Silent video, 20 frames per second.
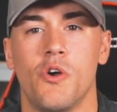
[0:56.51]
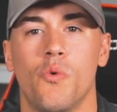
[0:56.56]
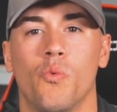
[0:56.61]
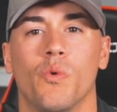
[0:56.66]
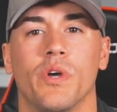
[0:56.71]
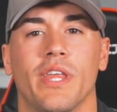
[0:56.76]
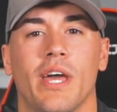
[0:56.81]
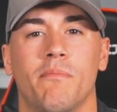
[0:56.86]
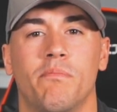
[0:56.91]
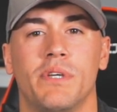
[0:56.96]

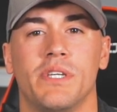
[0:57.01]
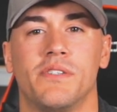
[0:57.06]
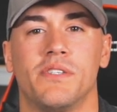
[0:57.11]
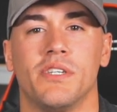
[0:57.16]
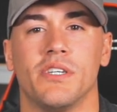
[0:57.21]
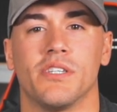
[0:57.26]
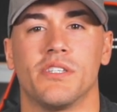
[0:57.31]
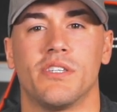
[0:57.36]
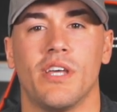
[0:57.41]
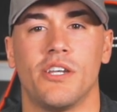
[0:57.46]
with M P
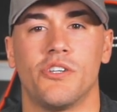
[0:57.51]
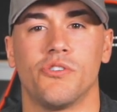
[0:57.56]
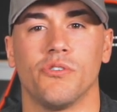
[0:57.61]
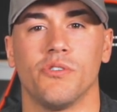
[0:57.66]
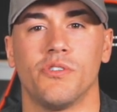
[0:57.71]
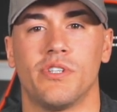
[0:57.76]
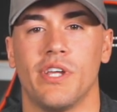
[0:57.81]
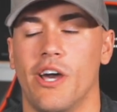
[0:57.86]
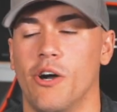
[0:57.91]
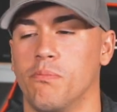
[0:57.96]
C
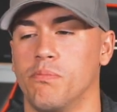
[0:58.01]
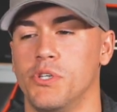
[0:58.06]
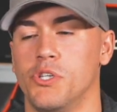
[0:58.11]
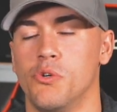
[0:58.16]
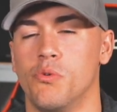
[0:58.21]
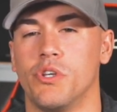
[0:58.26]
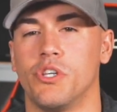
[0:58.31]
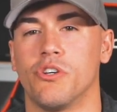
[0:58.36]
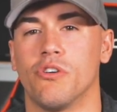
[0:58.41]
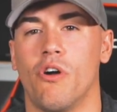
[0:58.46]
Essentials to help
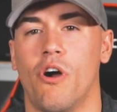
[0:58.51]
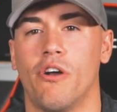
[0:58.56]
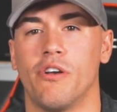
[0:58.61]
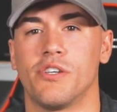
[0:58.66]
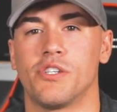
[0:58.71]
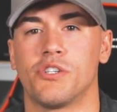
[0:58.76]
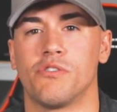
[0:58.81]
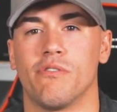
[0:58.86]
you and your artists